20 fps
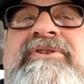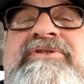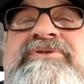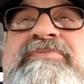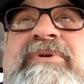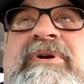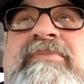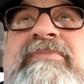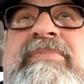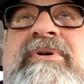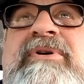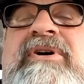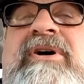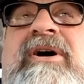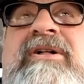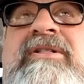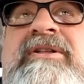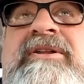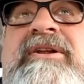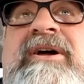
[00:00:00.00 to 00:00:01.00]
people
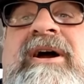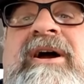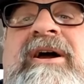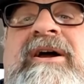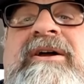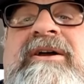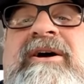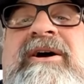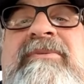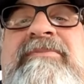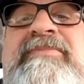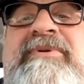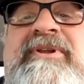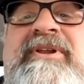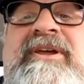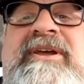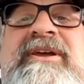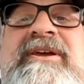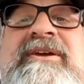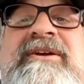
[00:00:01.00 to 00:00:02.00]
calling our
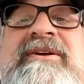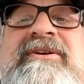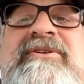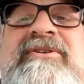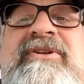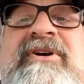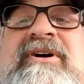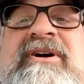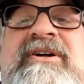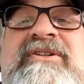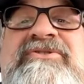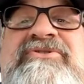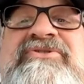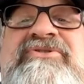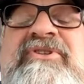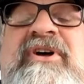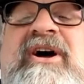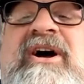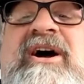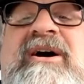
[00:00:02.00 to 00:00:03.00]
company
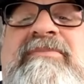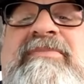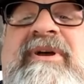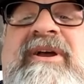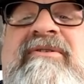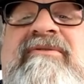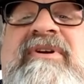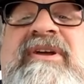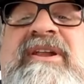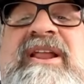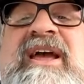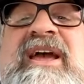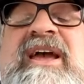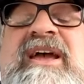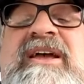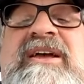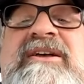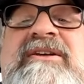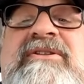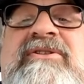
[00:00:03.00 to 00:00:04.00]
nonstop every
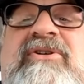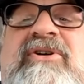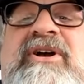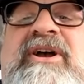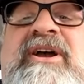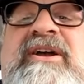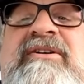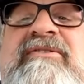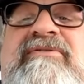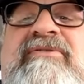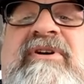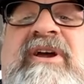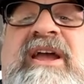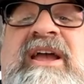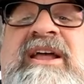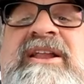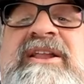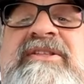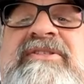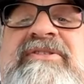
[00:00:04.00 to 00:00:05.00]
day looking for
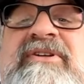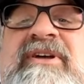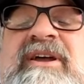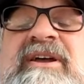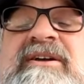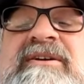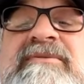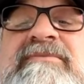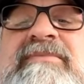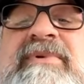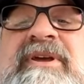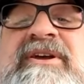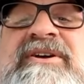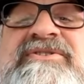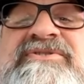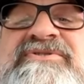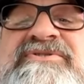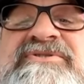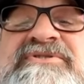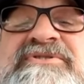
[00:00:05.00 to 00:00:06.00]
anything,
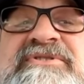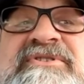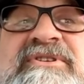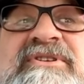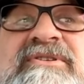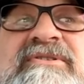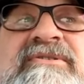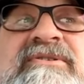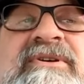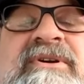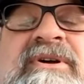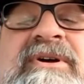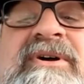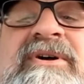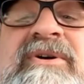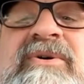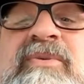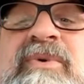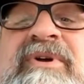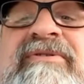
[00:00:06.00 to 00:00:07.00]
because
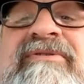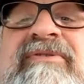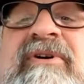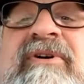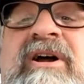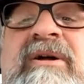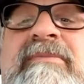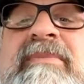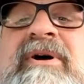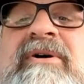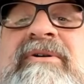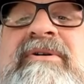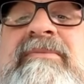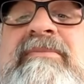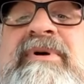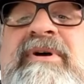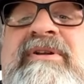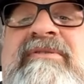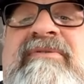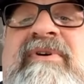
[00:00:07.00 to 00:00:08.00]
we farm out a
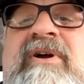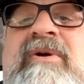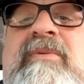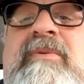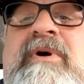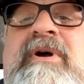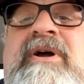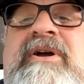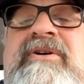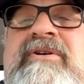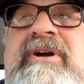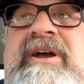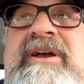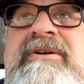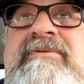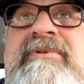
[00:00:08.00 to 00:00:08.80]
bit of our work, right?